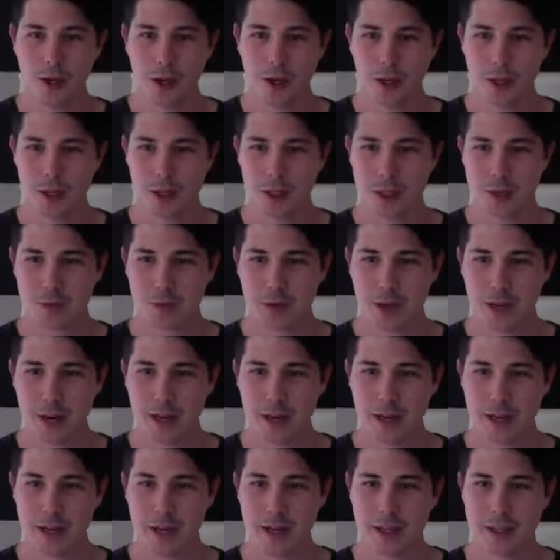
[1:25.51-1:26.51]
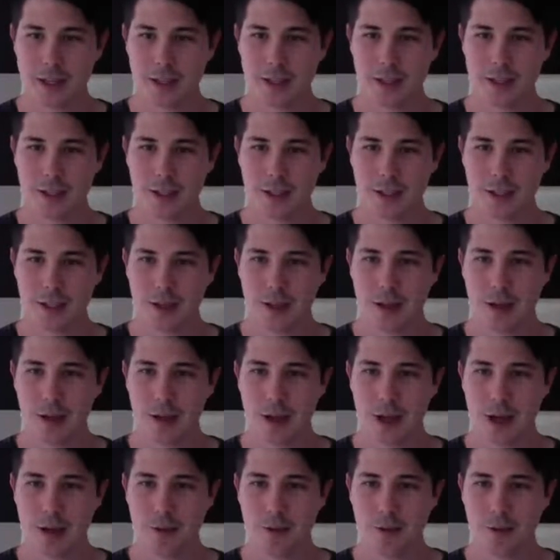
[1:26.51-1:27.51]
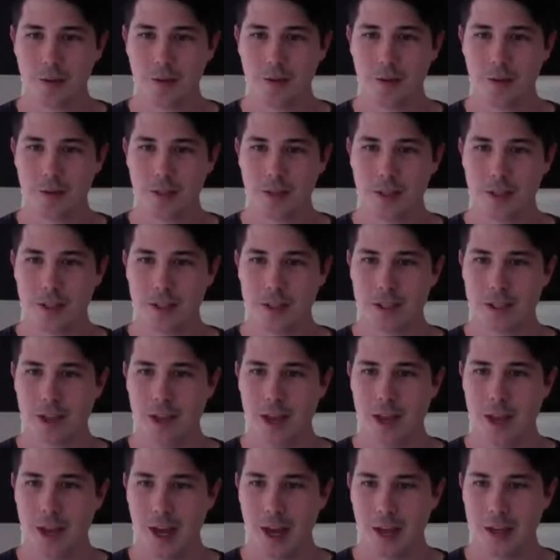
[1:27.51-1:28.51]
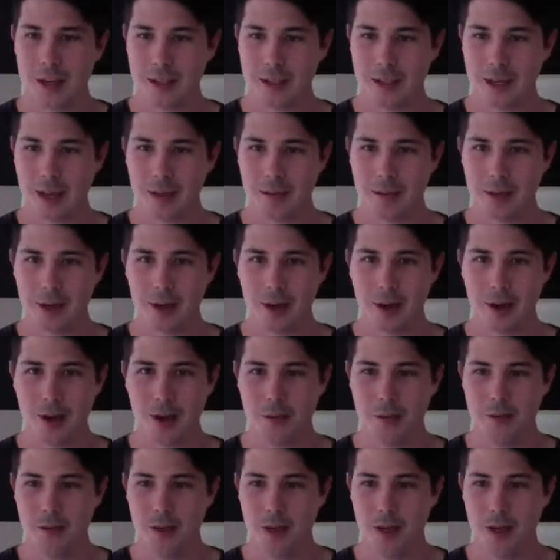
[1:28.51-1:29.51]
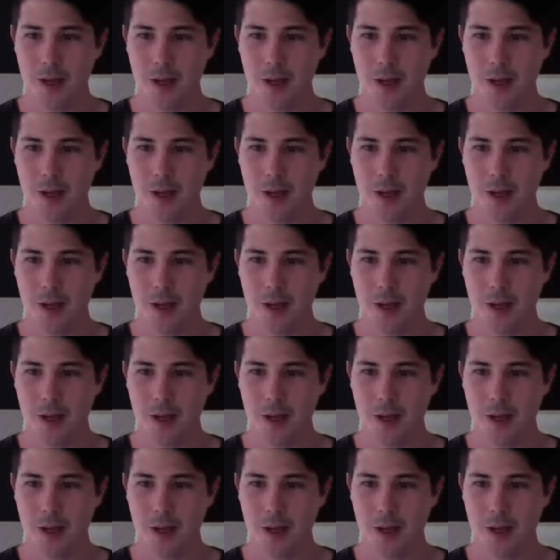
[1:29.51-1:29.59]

I used to play against, you know, a couple of foxes at the same time,